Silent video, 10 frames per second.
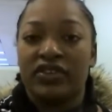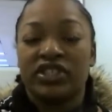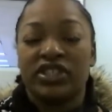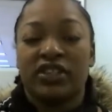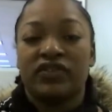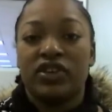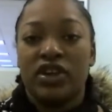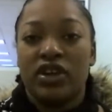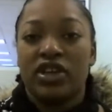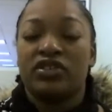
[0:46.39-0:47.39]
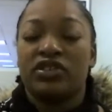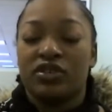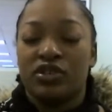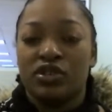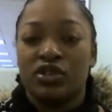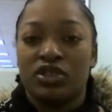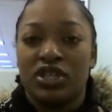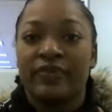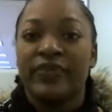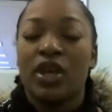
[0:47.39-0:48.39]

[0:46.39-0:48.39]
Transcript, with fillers: just ask for Derek, your sales associate.